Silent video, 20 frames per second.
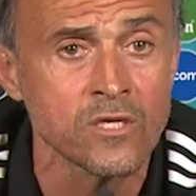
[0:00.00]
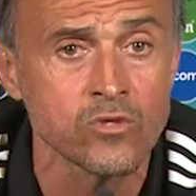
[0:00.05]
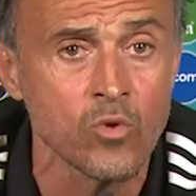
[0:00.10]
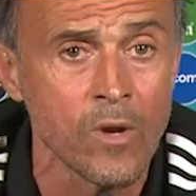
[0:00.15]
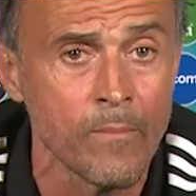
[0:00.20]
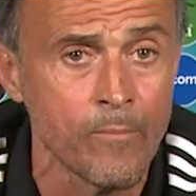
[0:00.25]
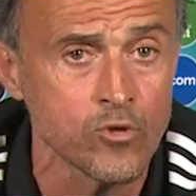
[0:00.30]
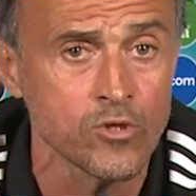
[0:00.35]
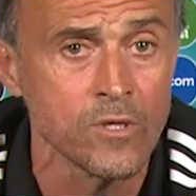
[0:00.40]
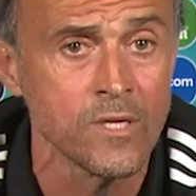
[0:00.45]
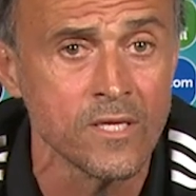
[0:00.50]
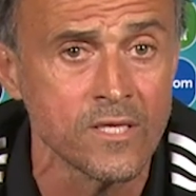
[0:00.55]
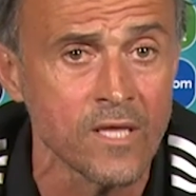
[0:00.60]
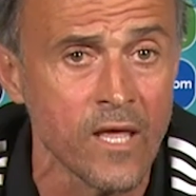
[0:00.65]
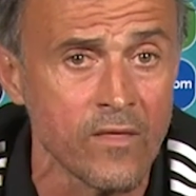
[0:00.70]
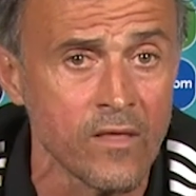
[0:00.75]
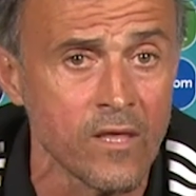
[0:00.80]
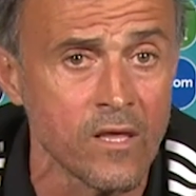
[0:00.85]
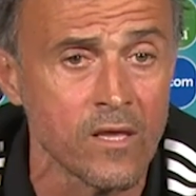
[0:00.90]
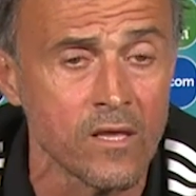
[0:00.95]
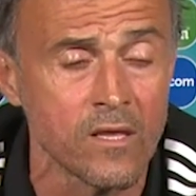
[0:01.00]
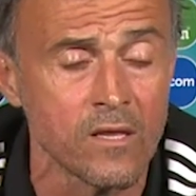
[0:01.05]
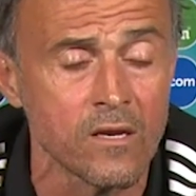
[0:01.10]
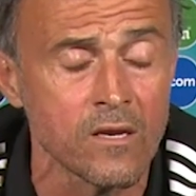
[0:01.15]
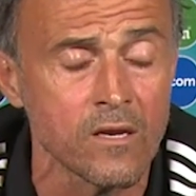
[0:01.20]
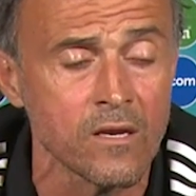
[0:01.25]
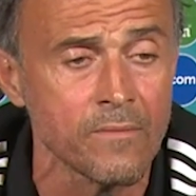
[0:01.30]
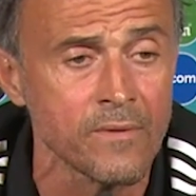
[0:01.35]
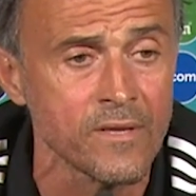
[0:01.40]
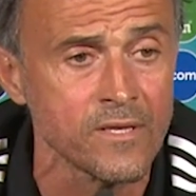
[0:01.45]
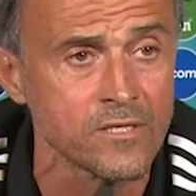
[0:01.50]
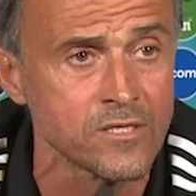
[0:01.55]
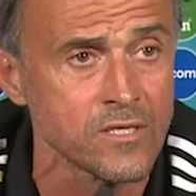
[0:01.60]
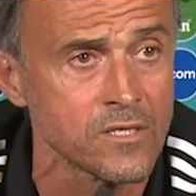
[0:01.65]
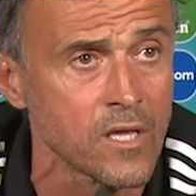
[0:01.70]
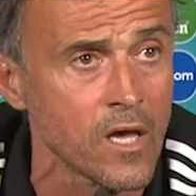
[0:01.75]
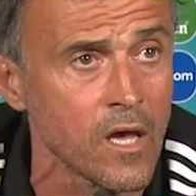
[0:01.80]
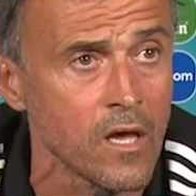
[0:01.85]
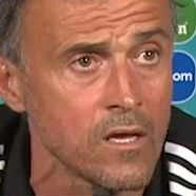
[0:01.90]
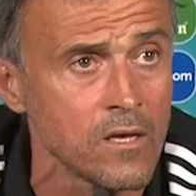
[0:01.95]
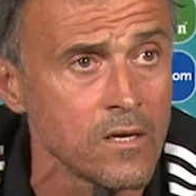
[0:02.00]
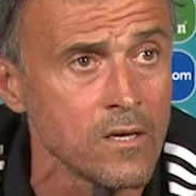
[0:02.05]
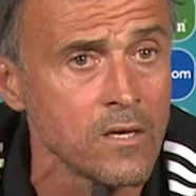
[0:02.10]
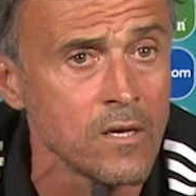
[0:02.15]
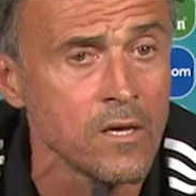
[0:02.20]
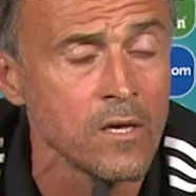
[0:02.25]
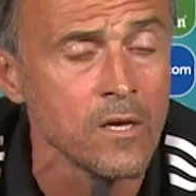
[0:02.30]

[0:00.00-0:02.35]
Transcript: but I made the decision to leave.